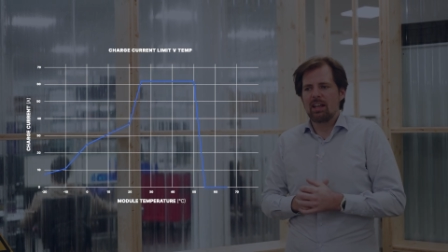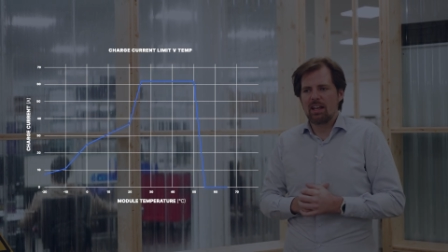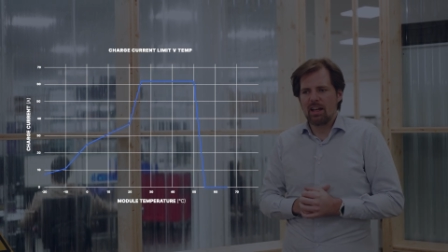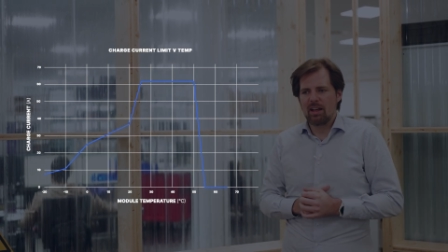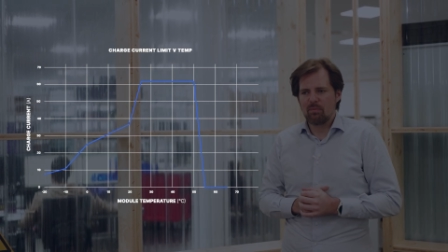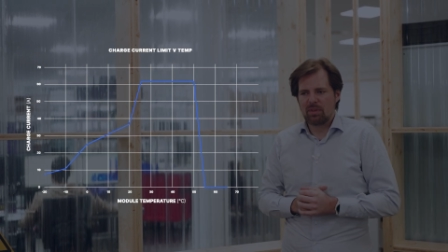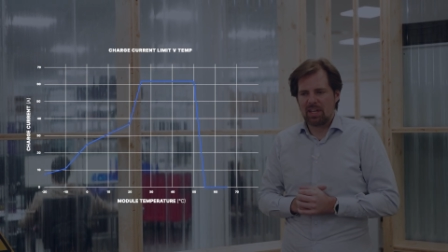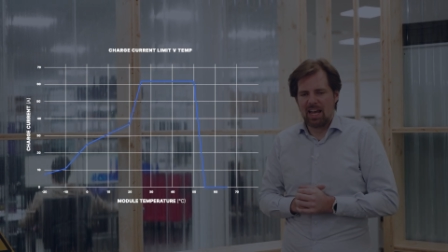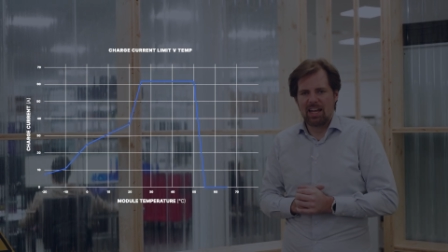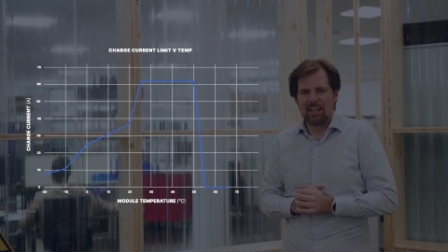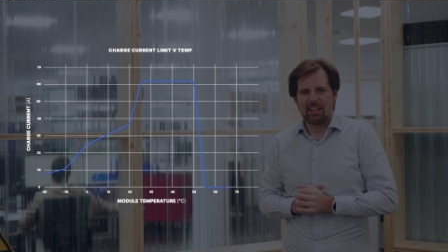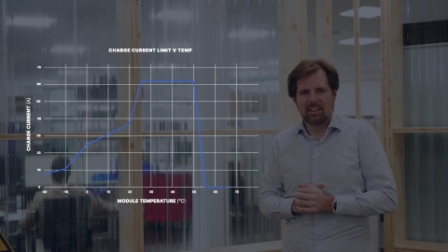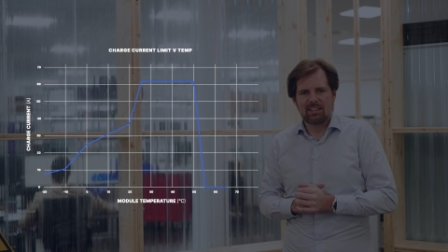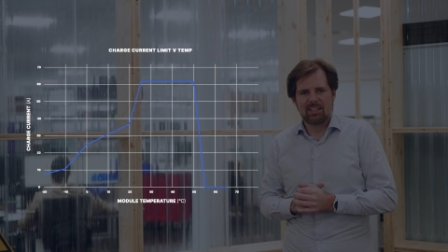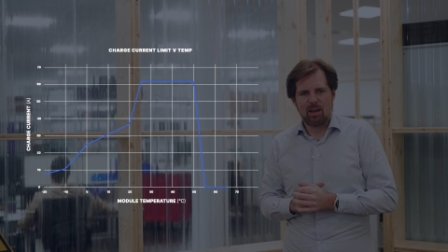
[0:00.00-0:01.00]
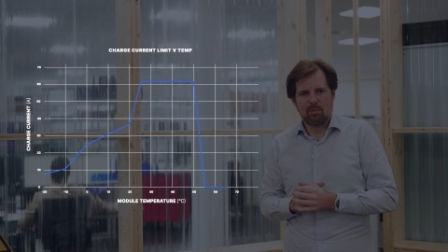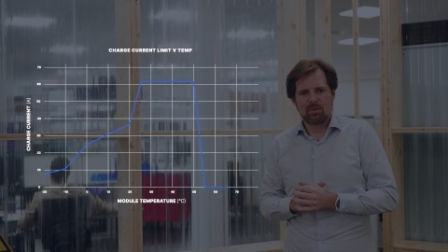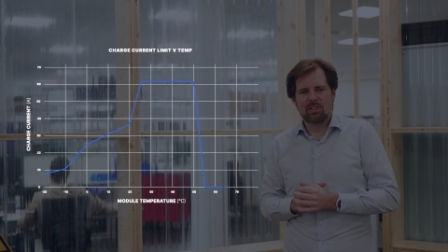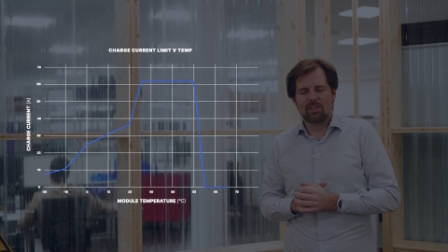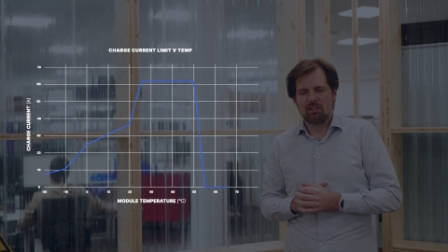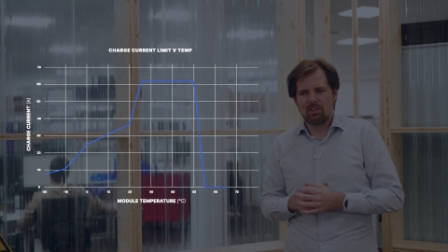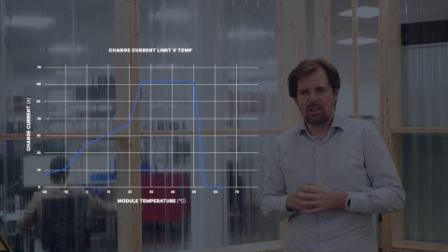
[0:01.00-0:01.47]
um, can't
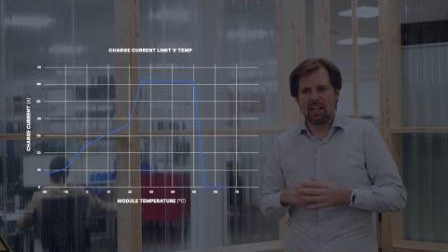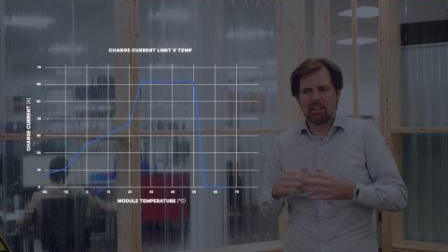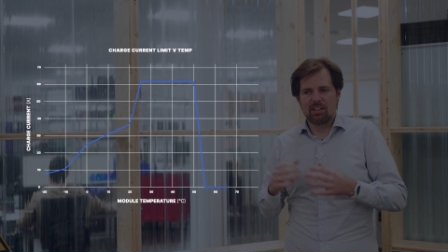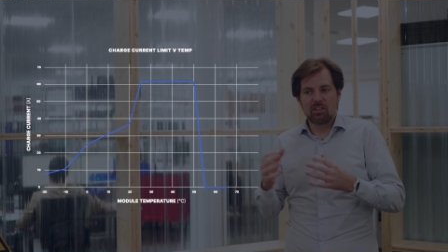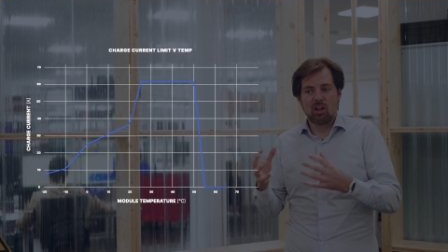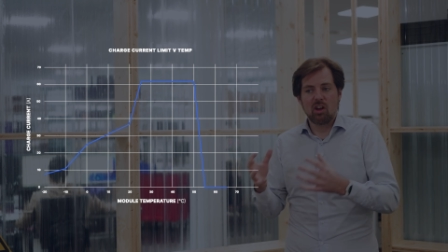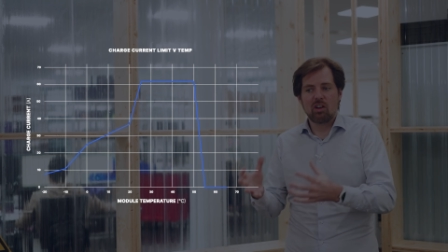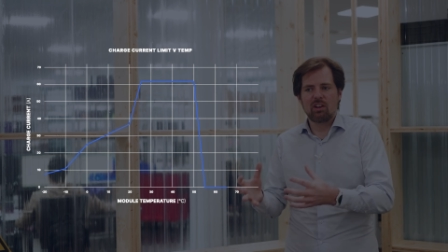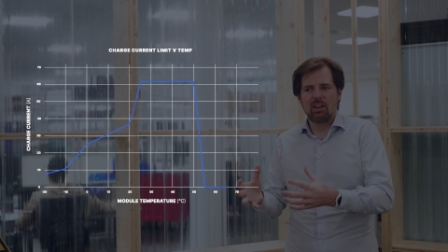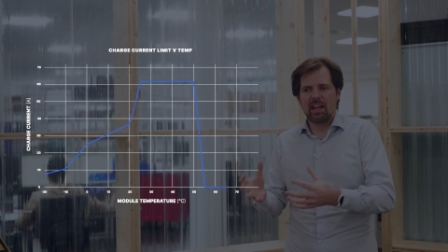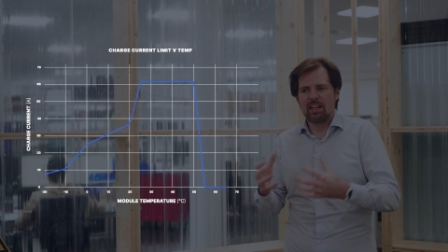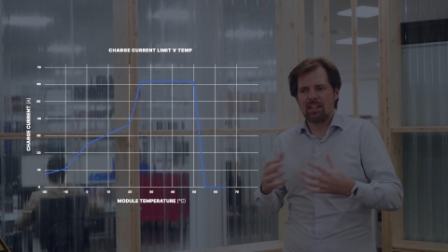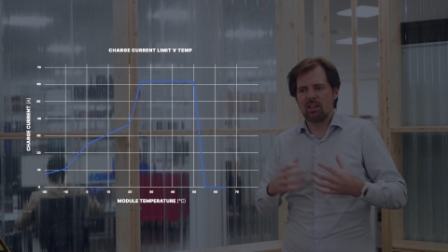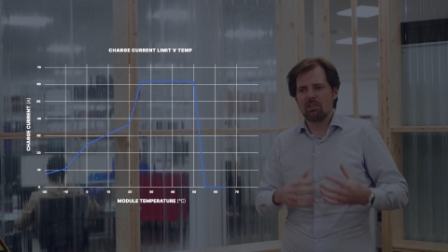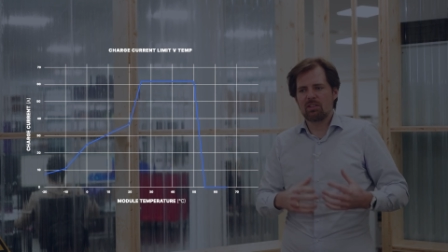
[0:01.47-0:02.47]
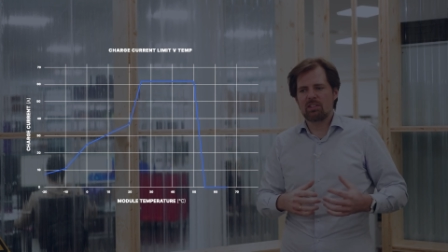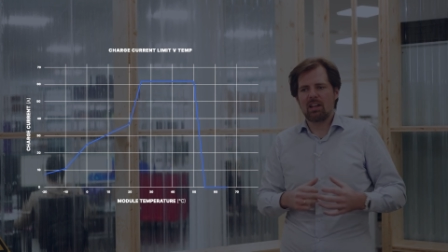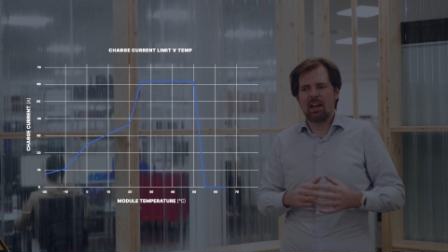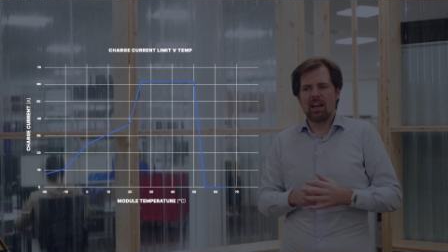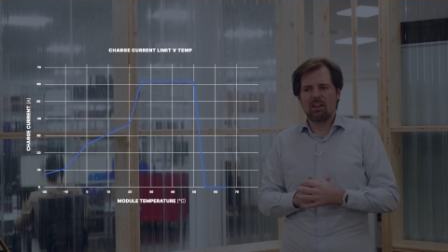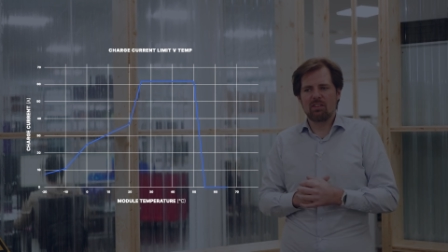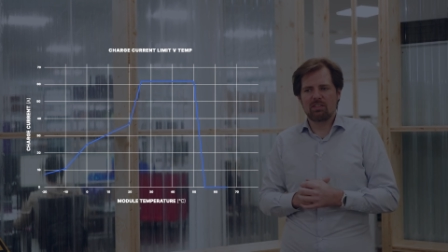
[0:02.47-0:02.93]
accept or can't intercalate those
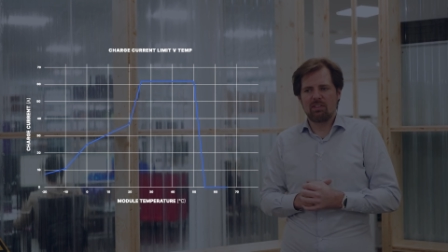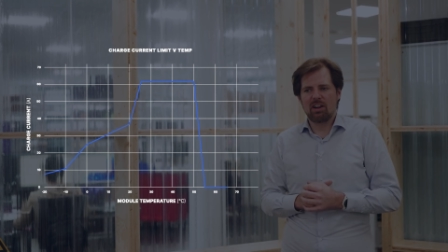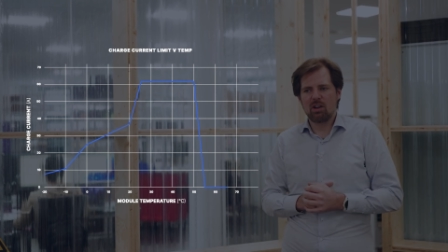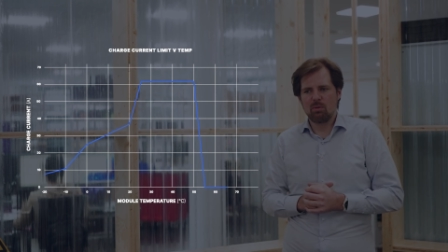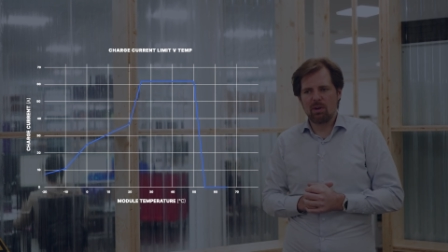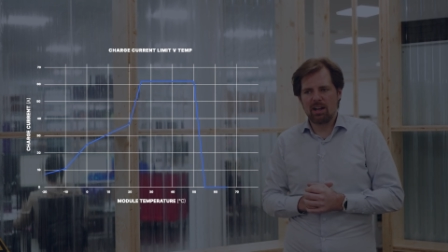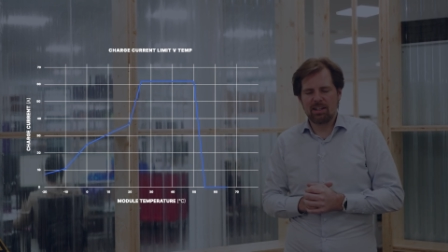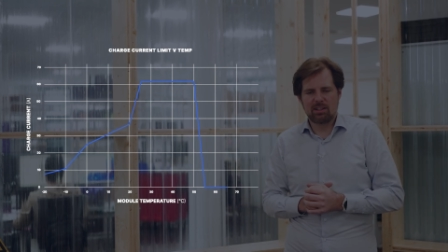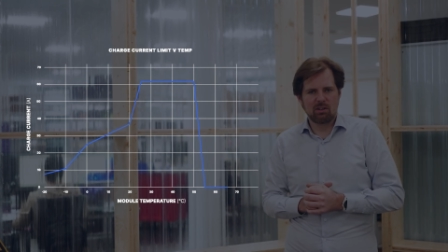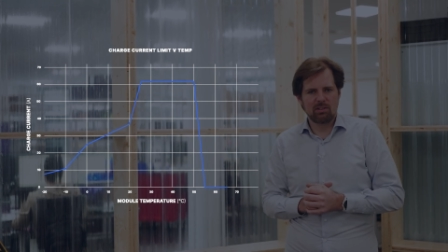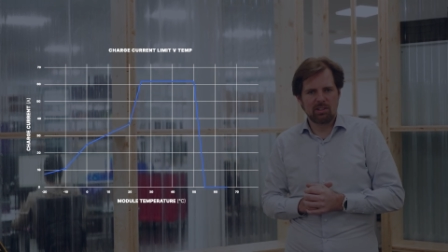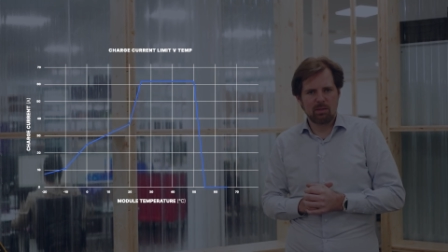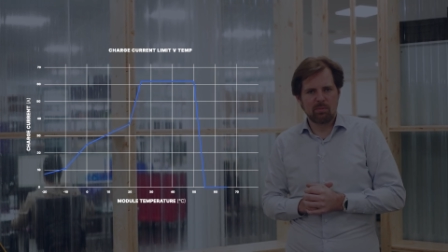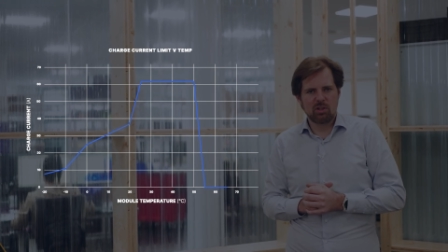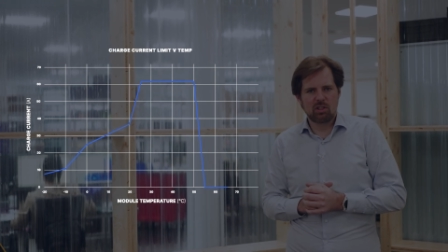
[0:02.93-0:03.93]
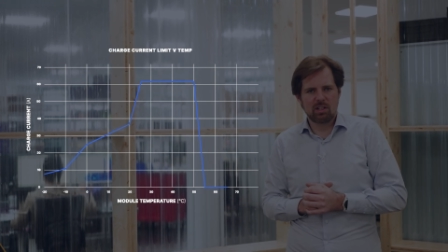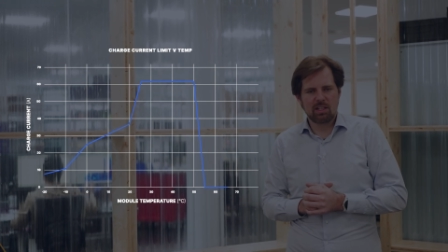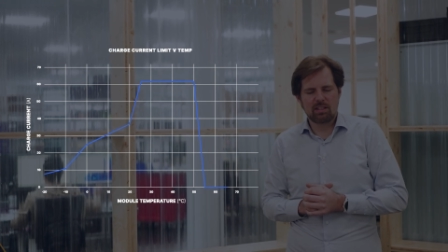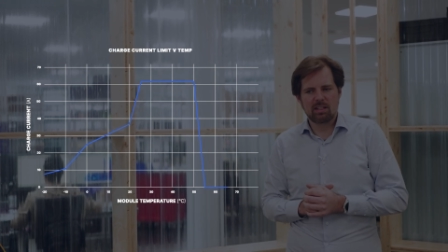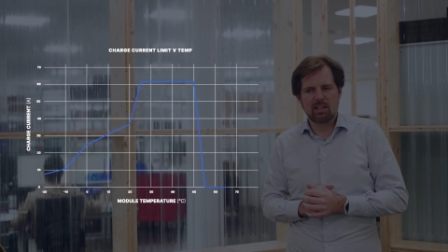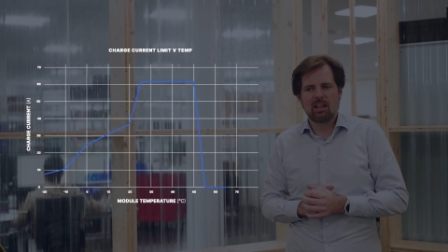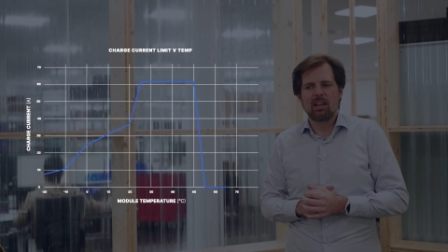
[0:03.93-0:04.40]
ions very well at cold
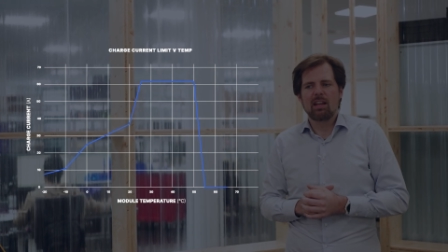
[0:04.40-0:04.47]
temperatures.